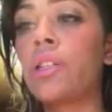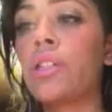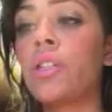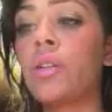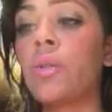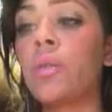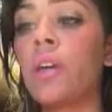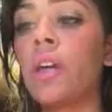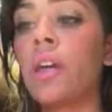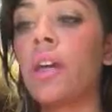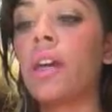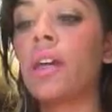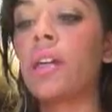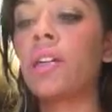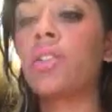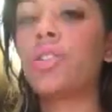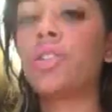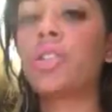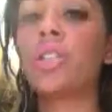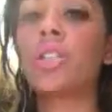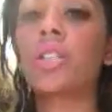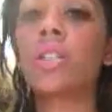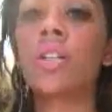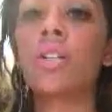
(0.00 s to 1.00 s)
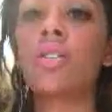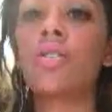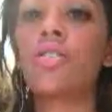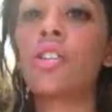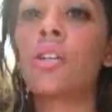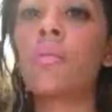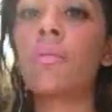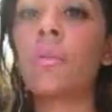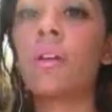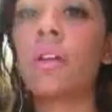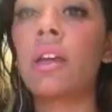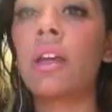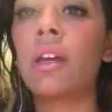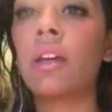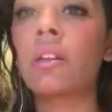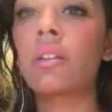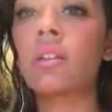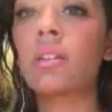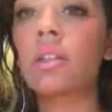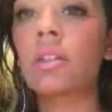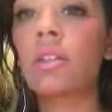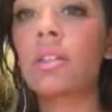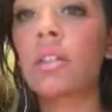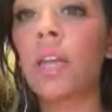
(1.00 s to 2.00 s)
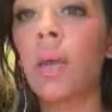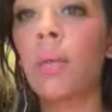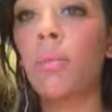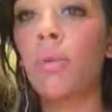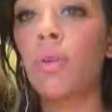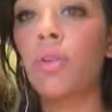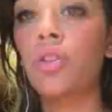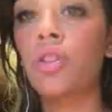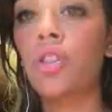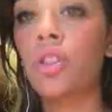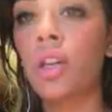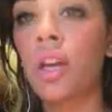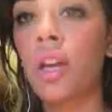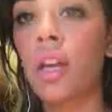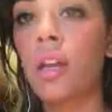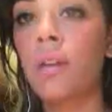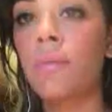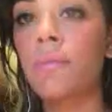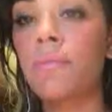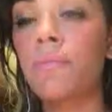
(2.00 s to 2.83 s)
doing is just contributing to the same old shit